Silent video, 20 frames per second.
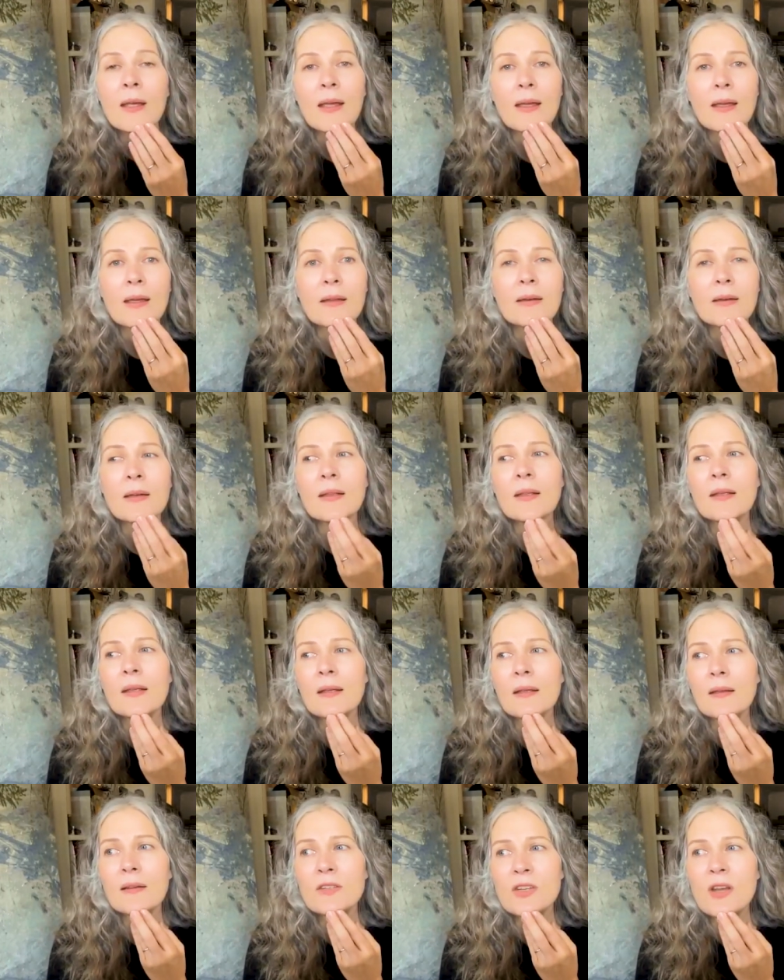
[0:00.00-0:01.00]
and
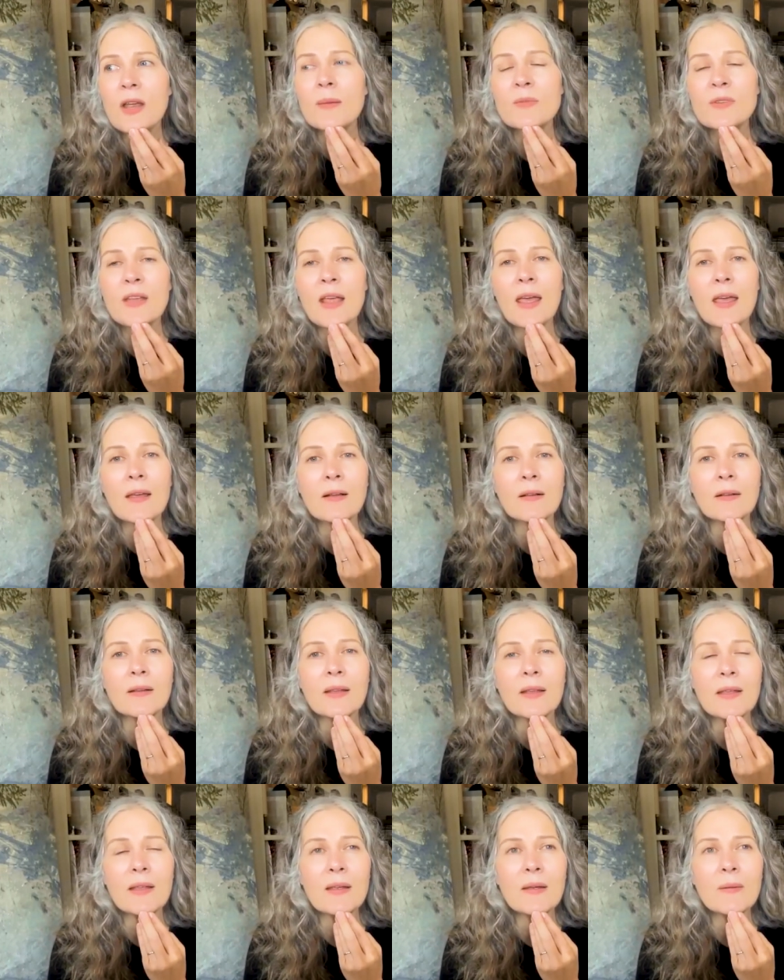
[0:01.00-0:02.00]
he James Cagle.
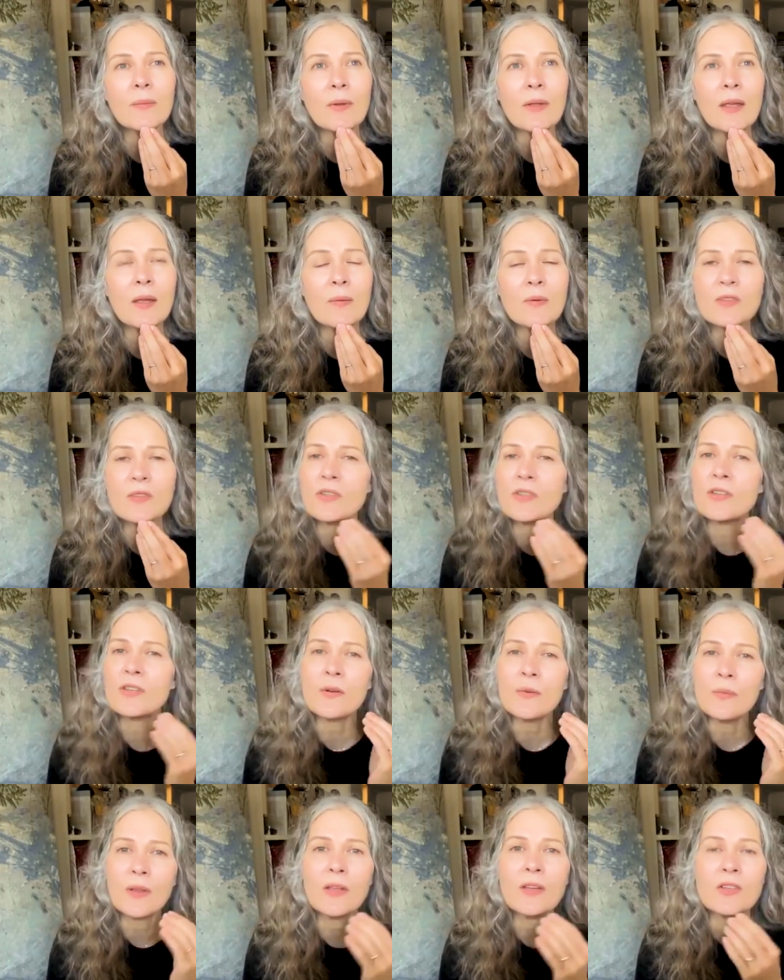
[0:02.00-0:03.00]
He he was just
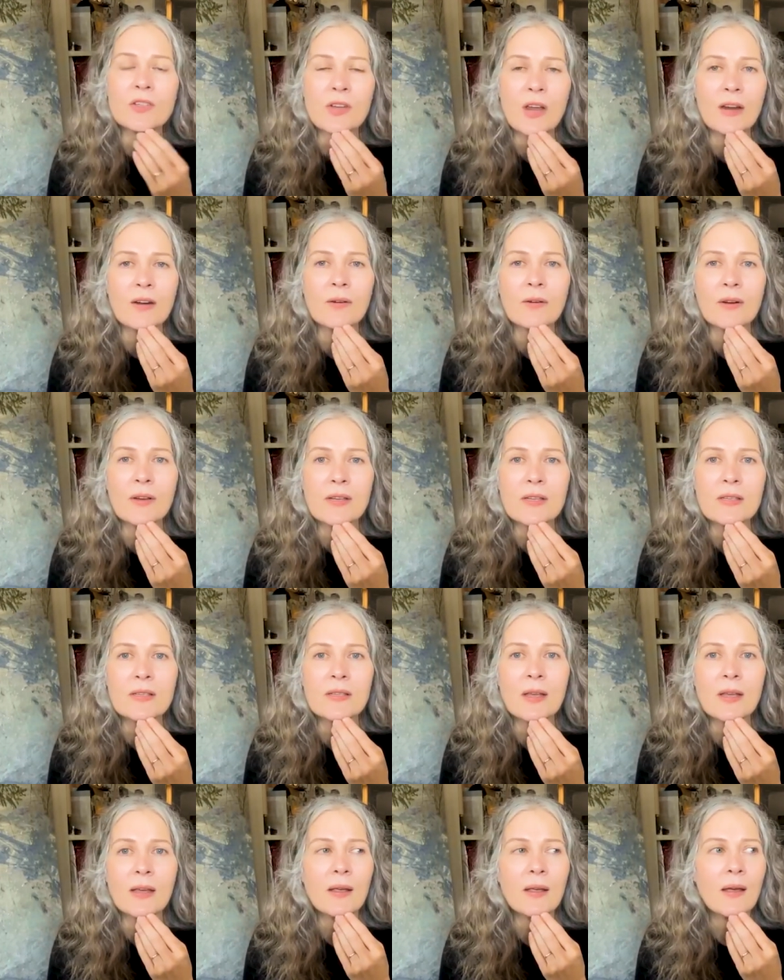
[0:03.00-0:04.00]
a really
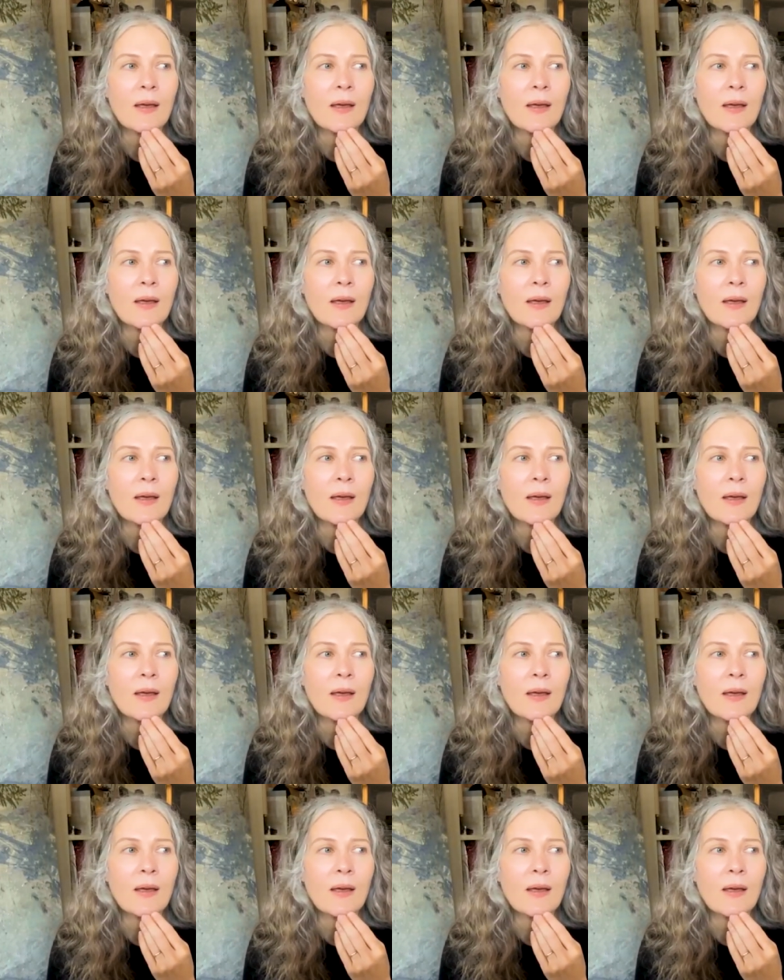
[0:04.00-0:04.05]
generous,